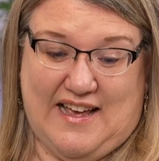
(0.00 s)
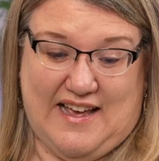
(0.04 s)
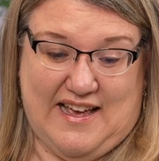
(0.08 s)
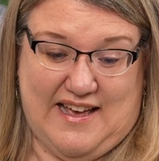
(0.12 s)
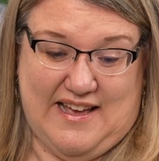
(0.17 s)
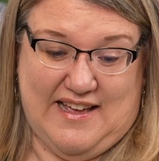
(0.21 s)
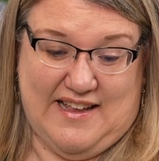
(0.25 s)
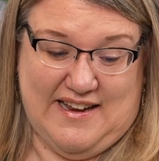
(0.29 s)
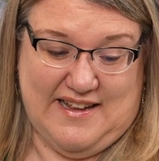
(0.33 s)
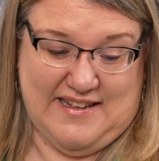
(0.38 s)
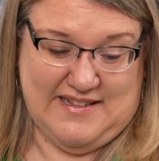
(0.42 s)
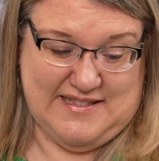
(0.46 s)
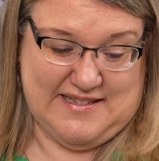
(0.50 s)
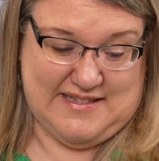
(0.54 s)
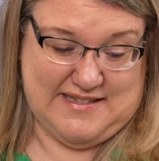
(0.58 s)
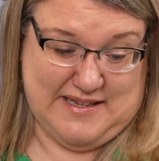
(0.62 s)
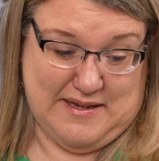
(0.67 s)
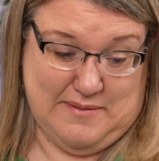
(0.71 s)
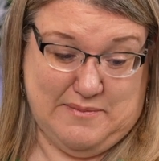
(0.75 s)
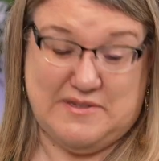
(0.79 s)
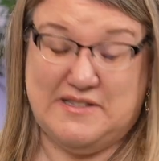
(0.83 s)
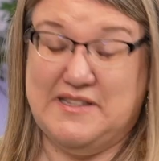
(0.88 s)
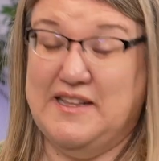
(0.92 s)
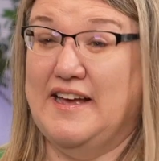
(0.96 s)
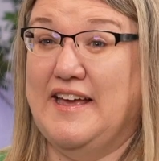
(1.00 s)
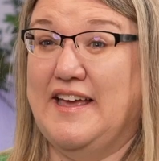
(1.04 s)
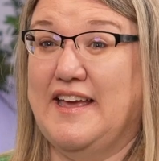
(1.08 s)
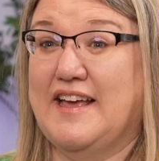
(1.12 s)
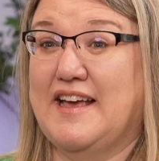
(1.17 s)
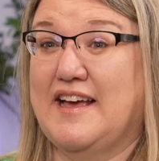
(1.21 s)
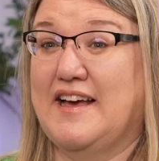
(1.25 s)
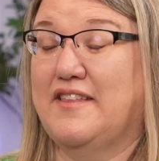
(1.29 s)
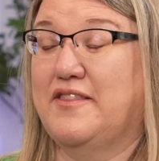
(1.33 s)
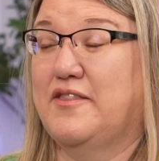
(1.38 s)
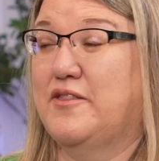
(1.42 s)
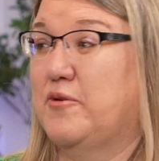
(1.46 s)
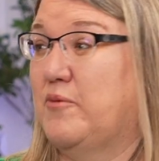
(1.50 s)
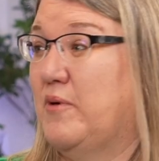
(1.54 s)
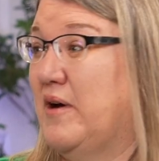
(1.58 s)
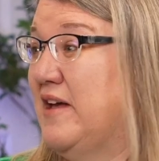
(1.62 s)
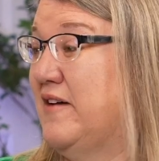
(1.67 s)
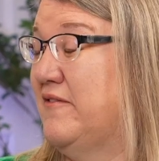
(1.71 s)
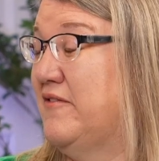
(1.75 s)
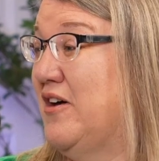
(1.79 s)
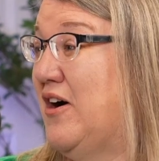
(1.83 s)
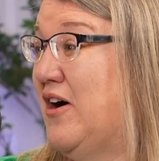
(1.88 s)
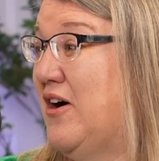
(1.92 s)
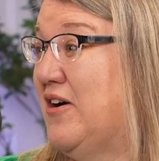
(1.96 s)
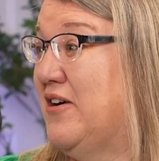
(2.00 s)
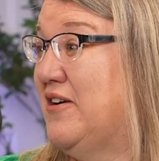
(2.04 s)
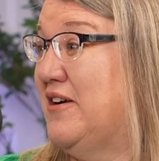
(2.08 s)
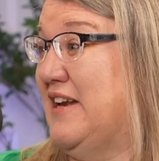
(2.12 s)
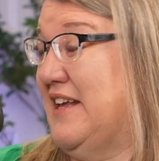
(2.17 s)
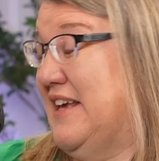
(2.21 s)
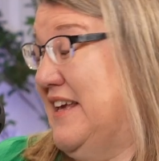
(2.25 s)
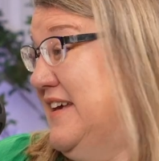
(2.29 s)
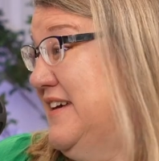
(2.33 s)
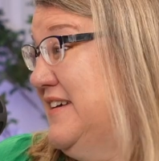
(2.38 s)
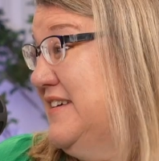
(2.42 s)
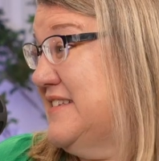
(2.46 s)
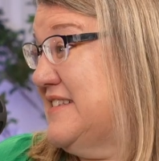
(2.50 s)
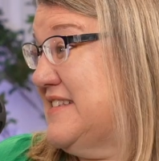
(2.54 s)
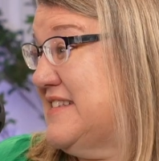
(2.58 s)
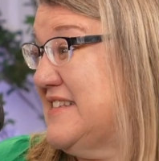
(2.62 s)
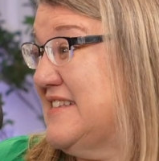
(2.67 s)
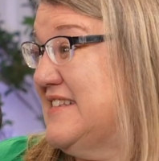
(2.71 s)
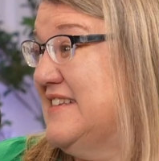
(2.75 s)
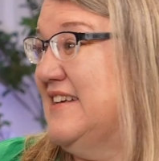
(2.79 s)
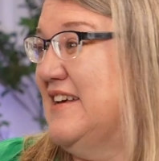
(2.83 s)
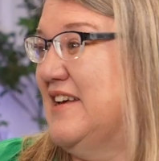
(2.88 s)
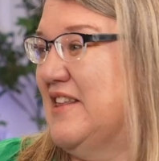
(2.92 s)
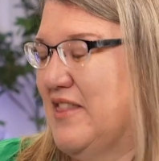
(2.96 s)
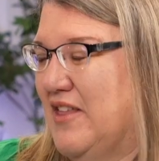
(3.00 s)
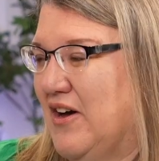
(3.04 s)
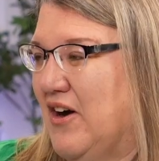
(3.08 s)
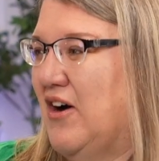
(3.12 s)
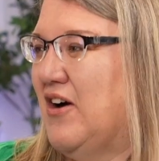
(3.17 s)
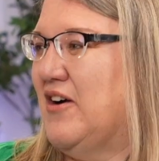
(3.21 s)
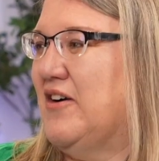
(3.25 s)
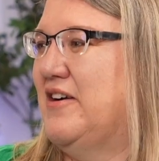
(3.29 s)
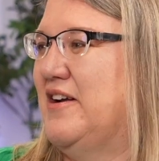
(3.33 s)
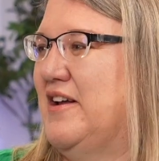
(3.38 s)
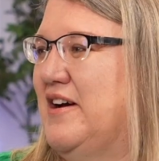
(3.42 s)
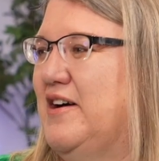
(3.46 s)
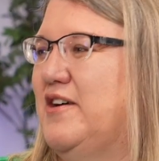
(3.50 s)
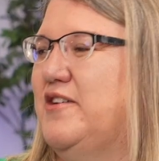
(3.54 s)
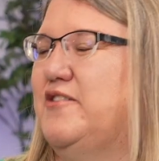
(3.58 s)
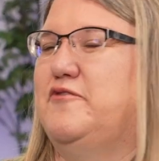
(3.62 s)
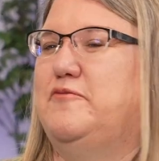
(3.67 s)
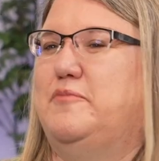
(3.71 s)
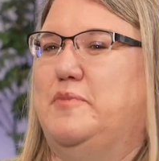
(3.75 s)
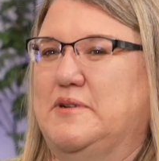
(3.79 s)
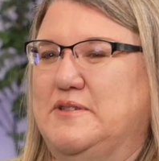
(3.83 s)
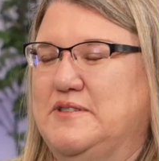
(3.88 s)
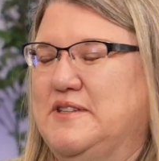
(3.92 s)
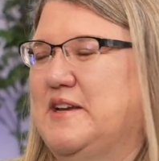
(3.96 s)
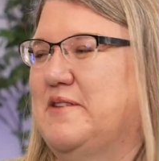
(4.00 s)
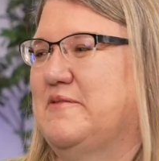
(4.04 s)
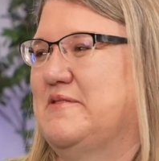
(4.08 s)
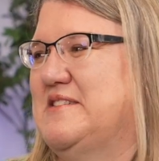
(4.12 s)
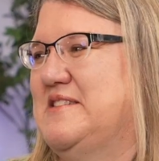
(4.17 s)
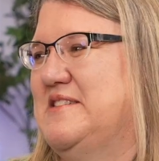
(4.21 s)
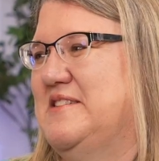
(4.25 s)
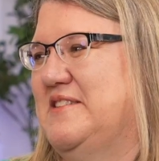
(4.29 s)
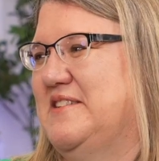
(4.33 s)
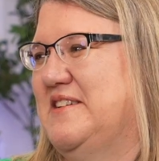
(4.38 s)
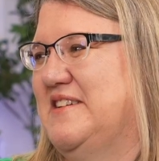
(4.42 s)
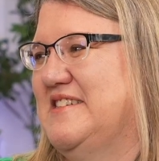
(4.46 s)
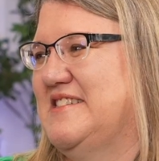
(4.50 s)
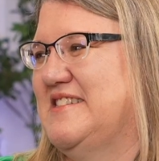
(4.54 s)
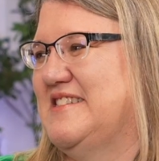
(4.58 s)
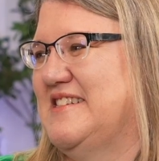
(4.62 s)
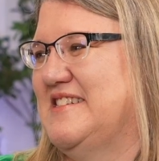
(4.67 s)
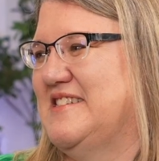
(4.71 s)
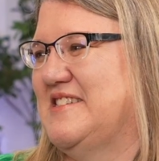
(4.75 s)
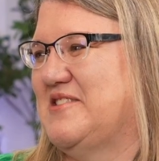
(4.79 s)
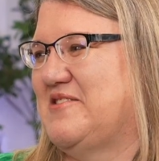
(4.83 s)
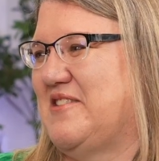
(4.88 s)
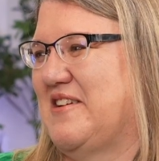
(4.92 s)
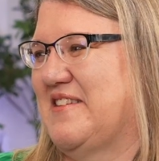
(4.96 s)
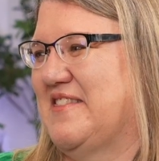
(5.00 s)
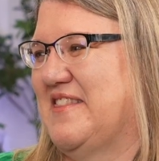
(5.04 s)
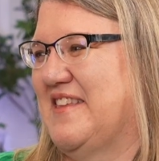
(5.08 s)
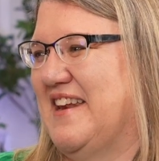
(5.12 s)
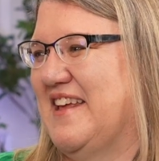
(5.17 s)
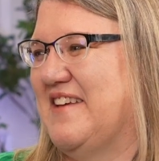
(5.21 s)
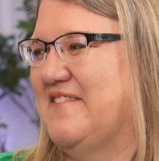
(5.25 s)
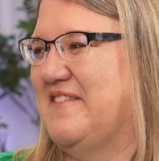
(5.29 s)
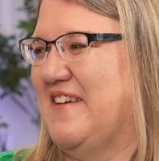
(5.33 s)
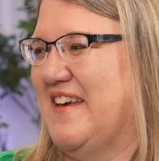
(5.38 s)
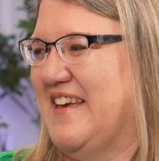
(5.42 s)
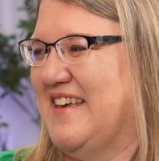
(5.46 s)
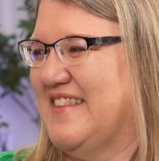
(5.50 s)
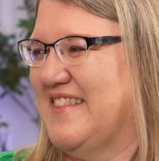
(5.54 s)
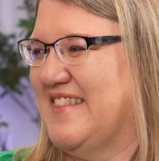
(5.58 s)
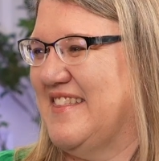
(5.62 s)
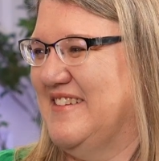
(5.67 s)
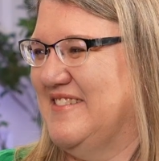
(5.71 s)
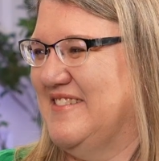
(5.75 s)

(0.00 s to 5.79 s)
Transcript: And it seems like the way of the heart is the heart of building resilience and strengthening faith.